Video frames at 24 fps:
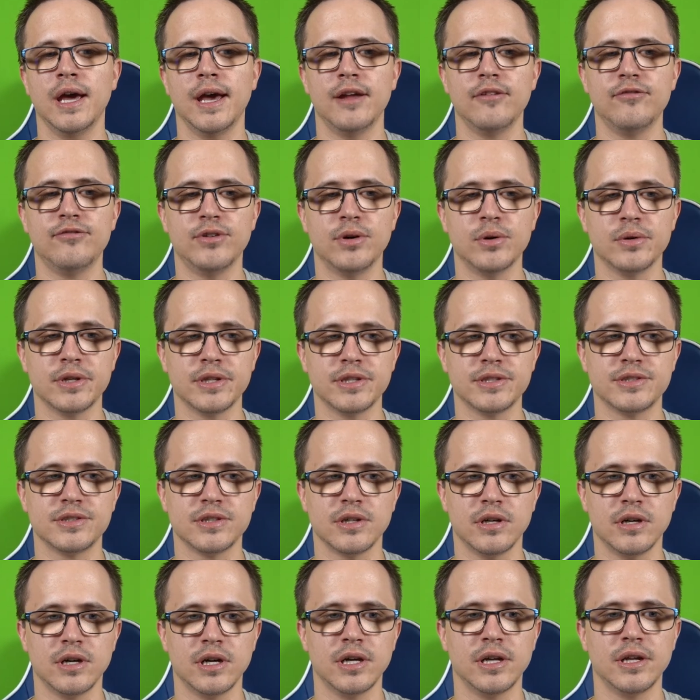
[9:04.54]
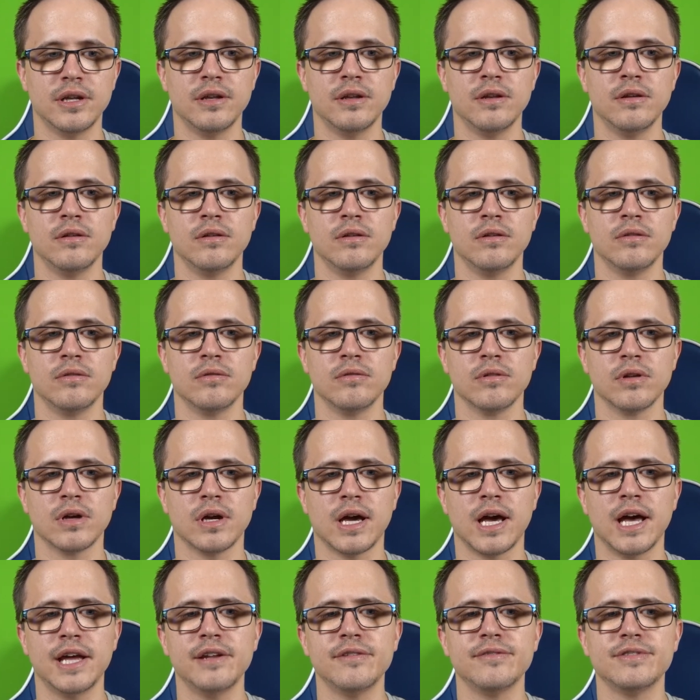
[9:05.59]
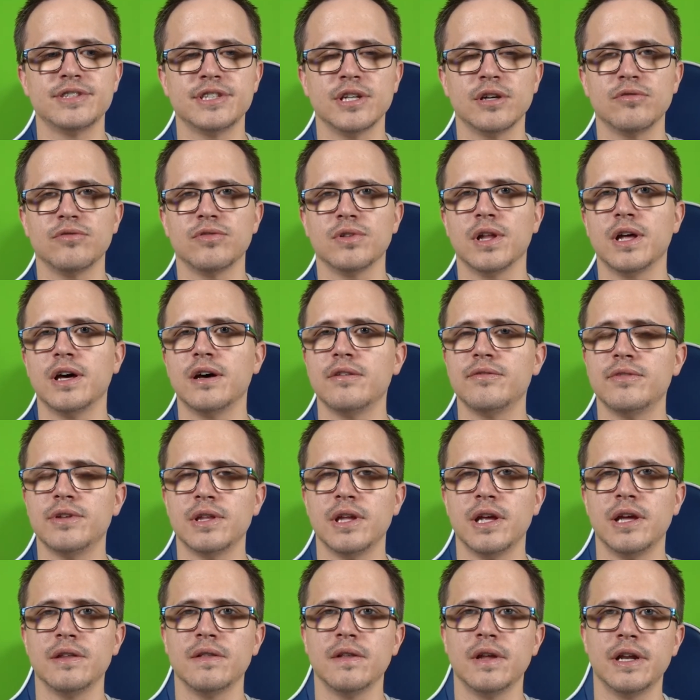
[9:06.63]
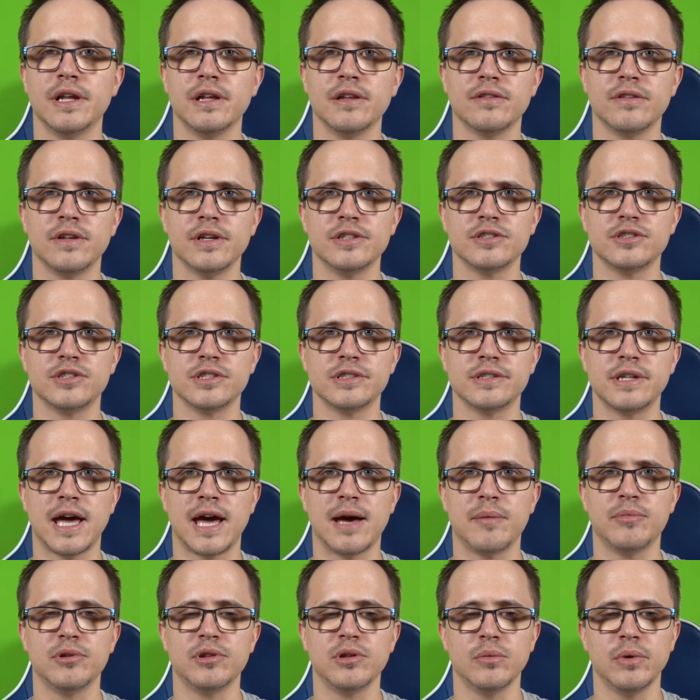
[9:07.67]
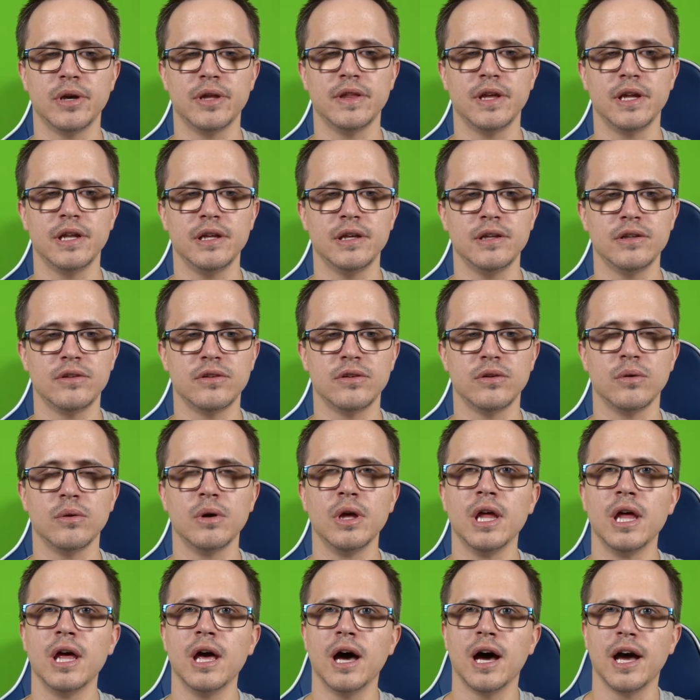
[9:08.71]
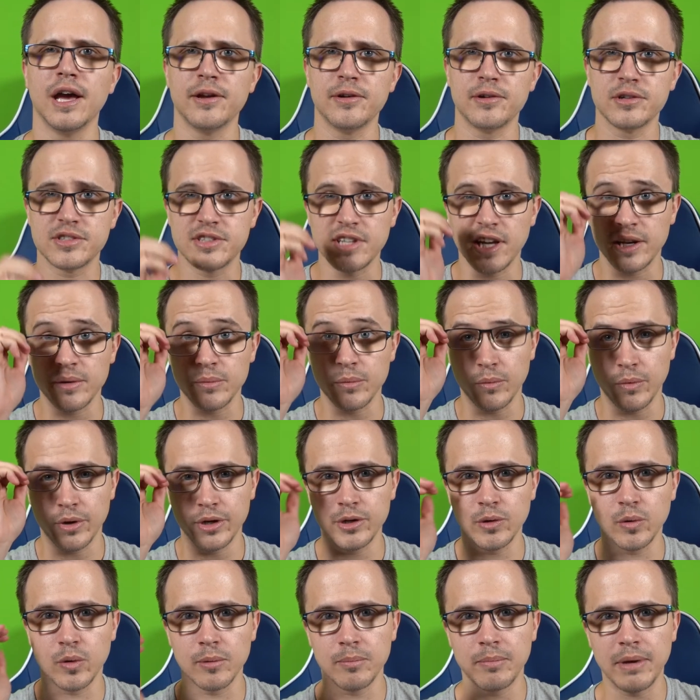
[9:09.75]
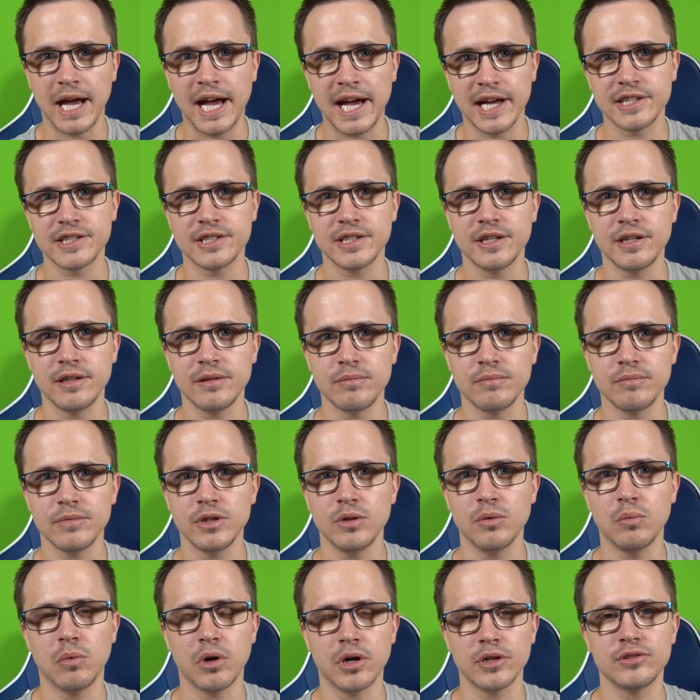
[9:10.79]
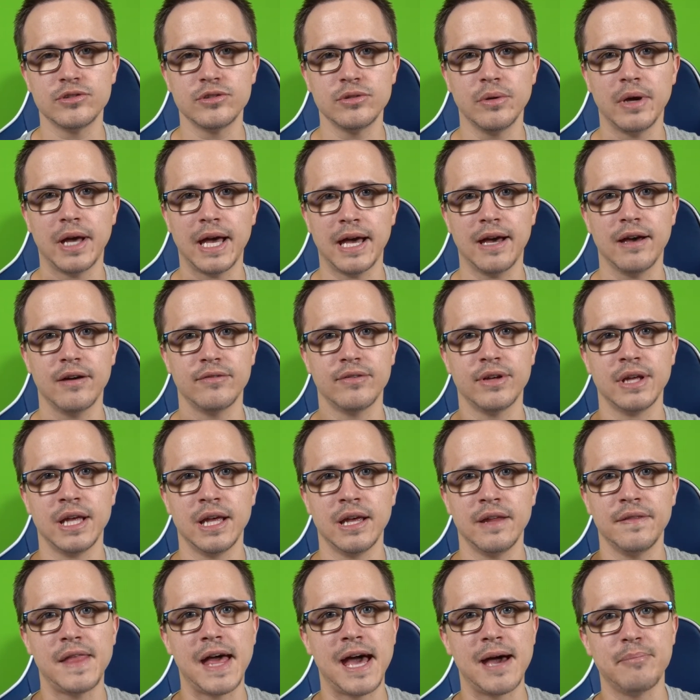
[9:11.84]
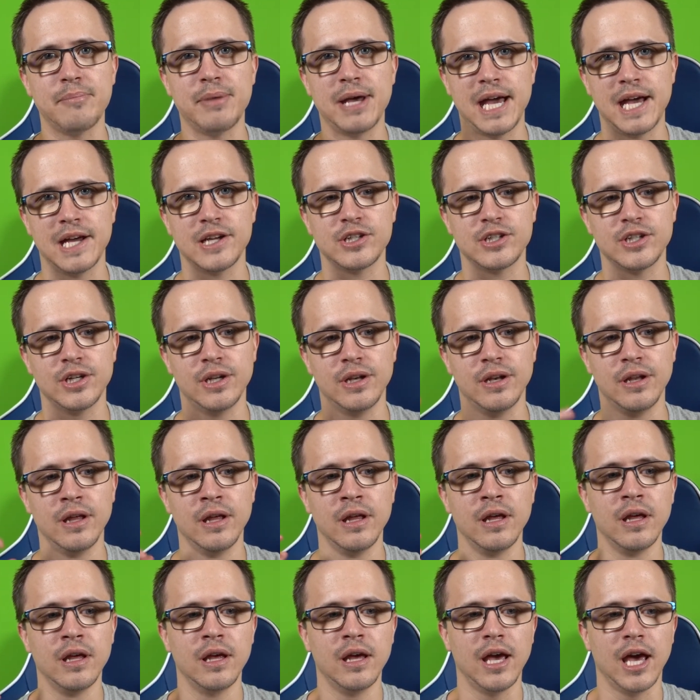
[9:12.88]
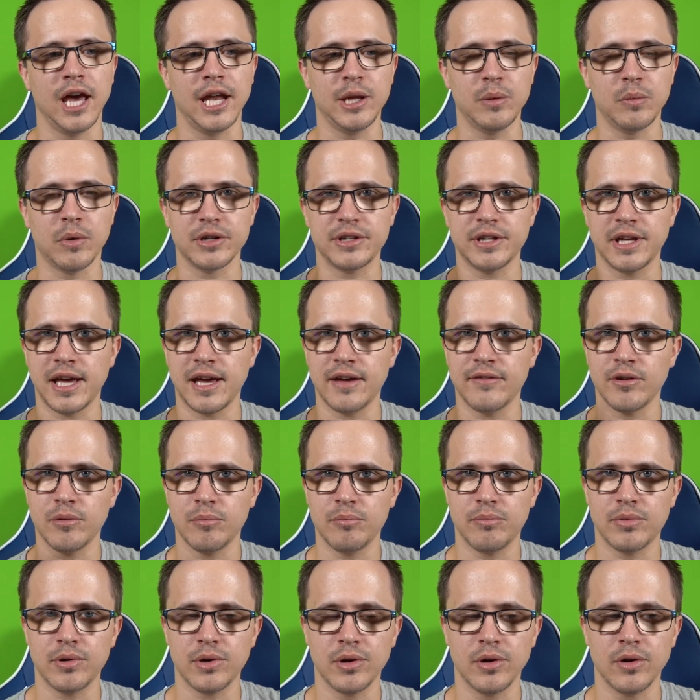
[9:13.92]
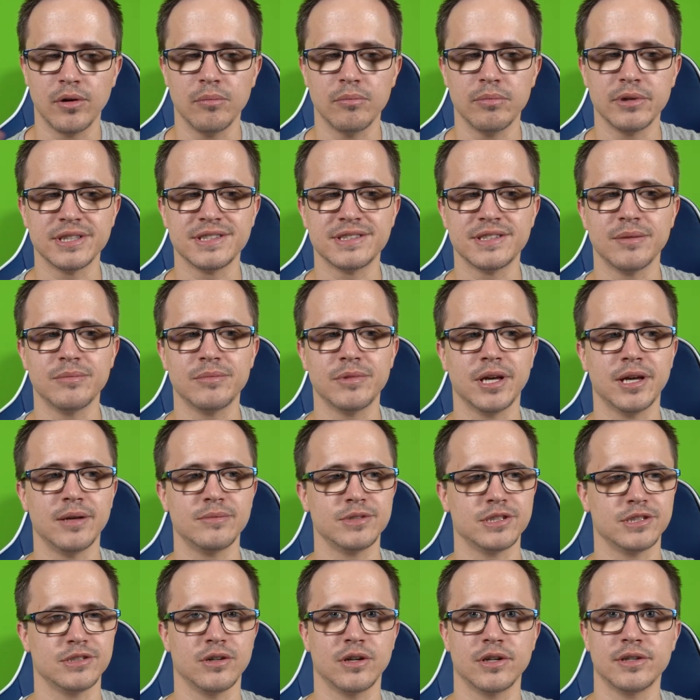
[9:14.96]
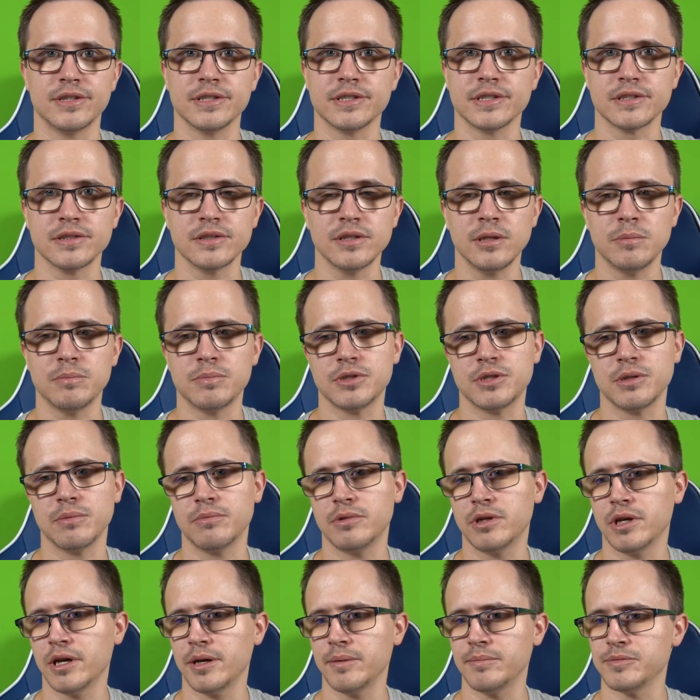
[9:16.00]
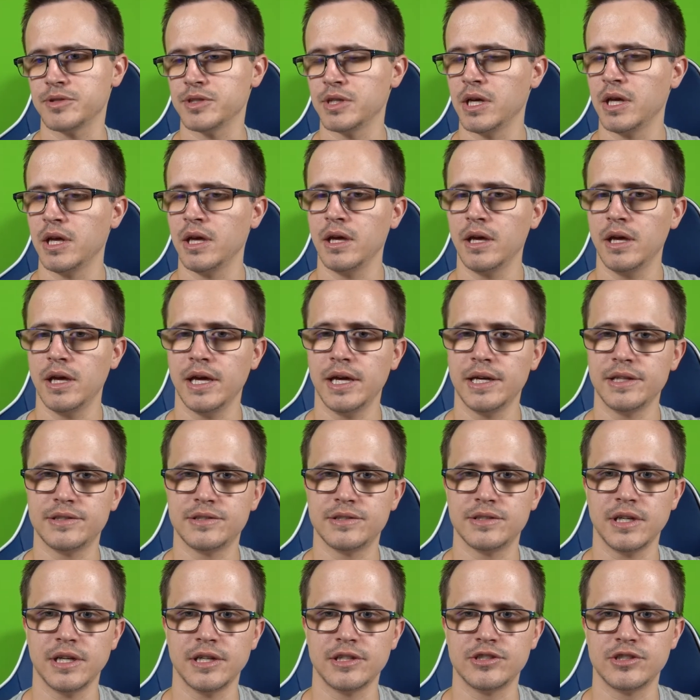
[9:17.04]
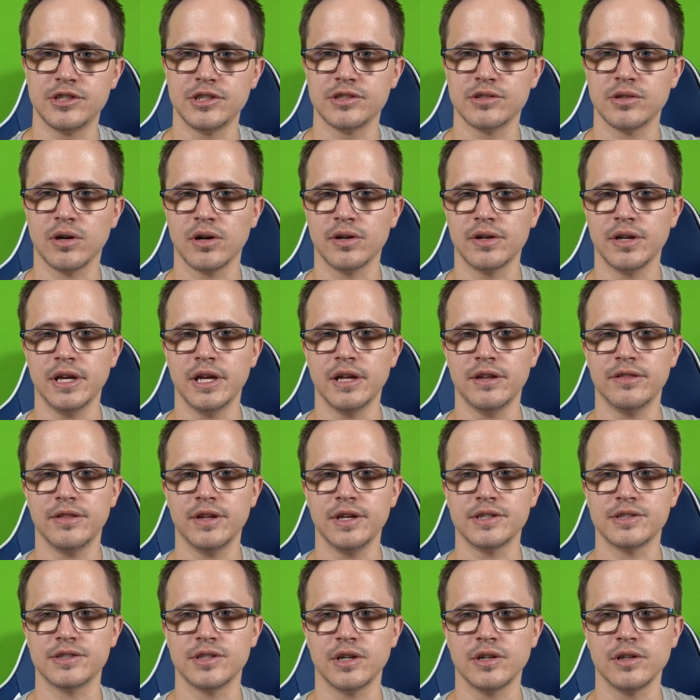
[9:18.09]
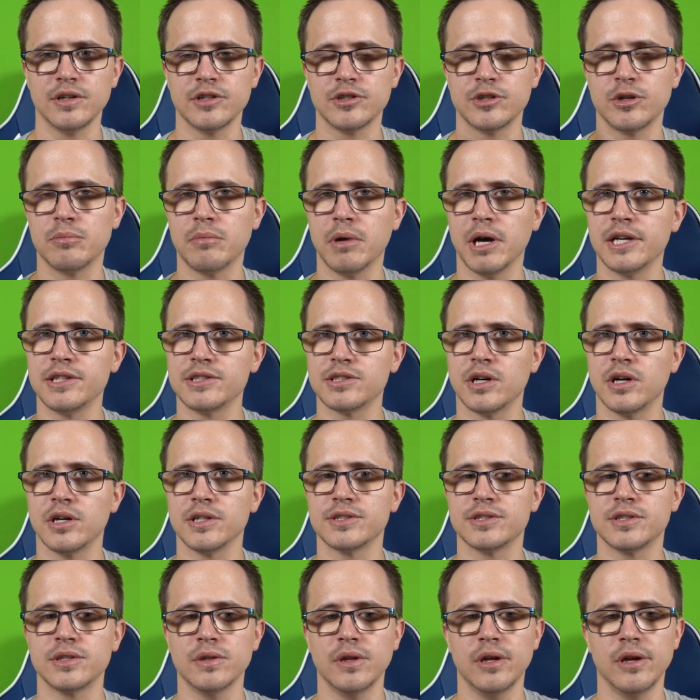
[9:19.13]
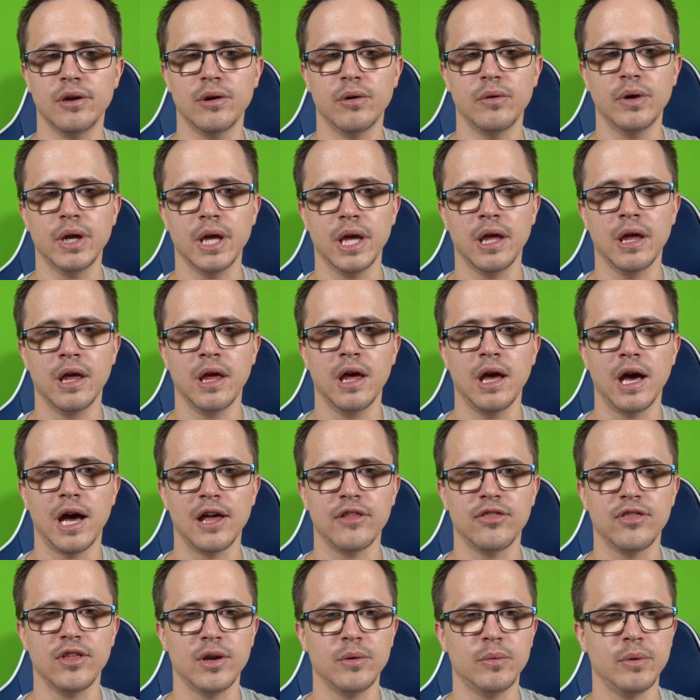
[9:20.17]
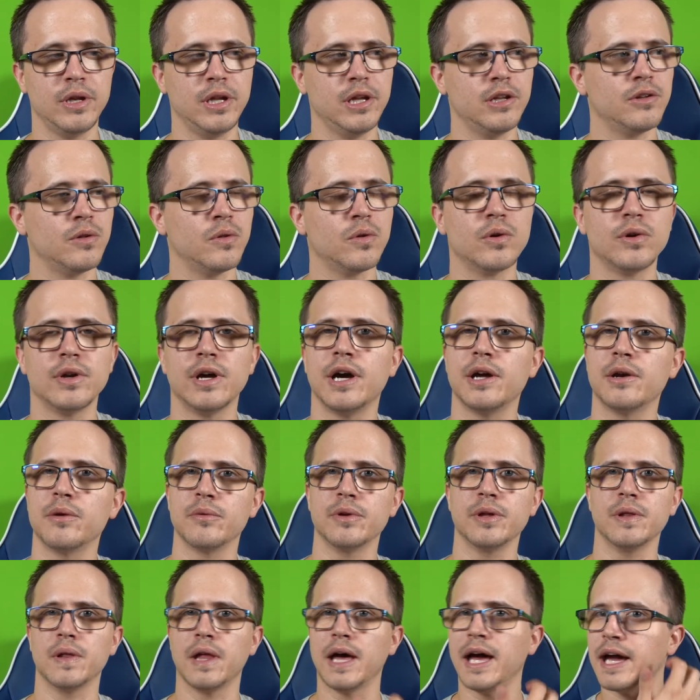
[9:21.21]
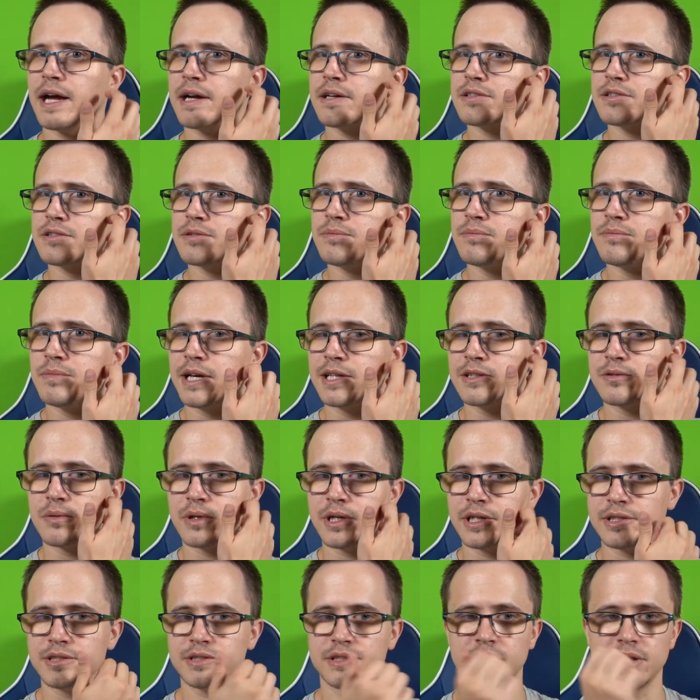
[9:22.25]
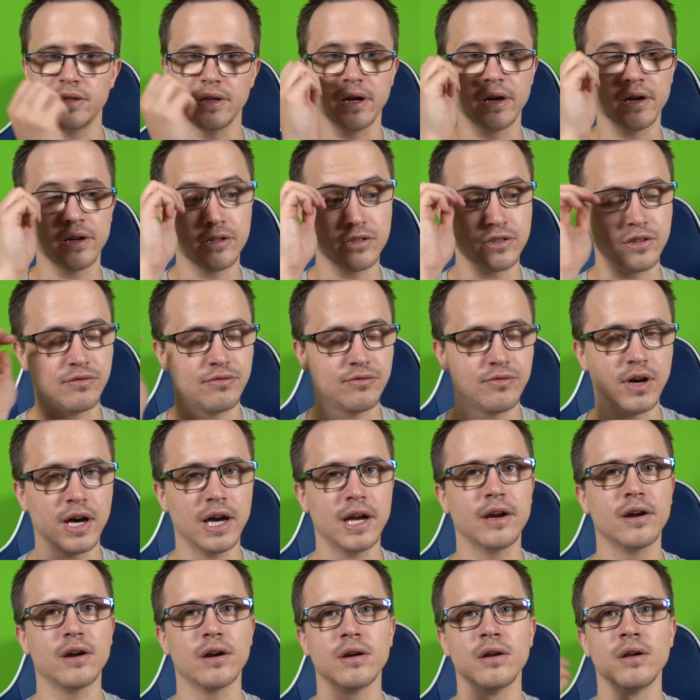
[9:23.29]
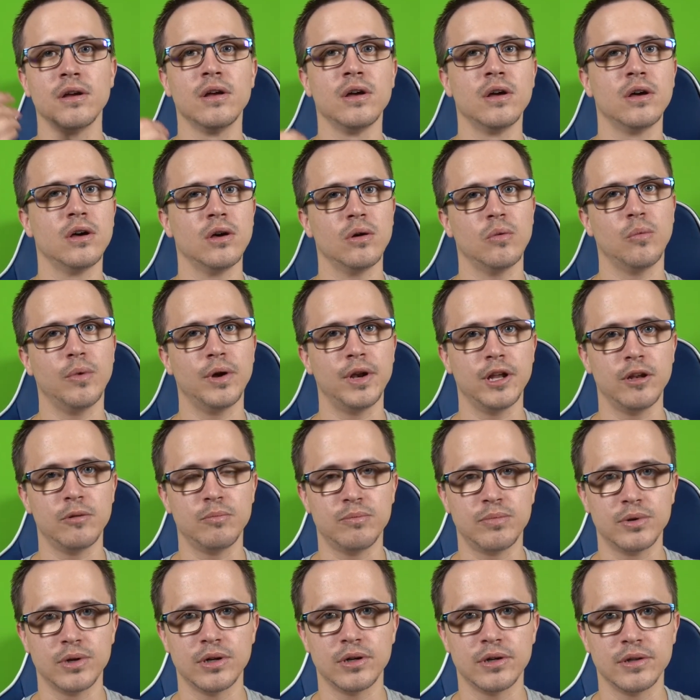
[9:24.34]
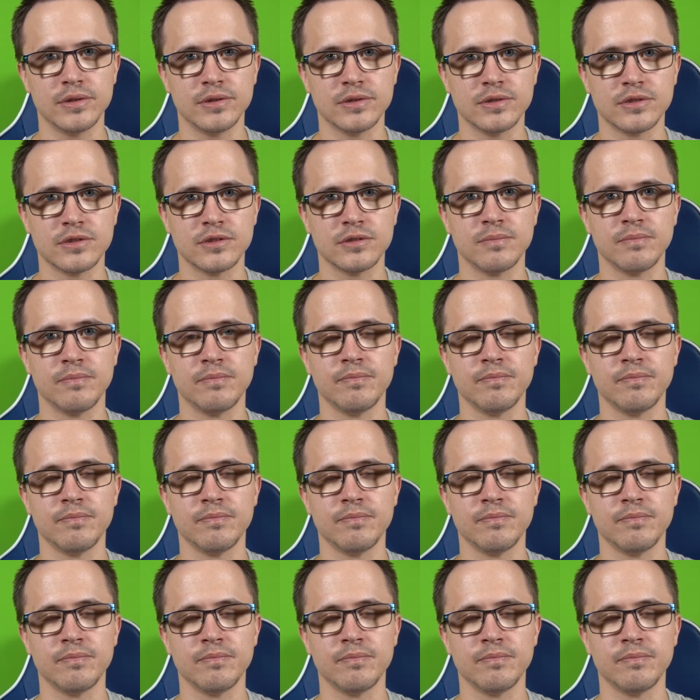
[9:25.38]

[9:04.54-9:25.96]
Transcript: and focus on kind of self-love and letting things just happen the way they need to. I understand when you're passionate, you want to have that passion and you want to have it burn, but sometimes it's hard to sleep, sometimes it's just hard to get things done because your mind's constantly going. I think we need to learn how to relax. That's what I see there, because a fire, when it burns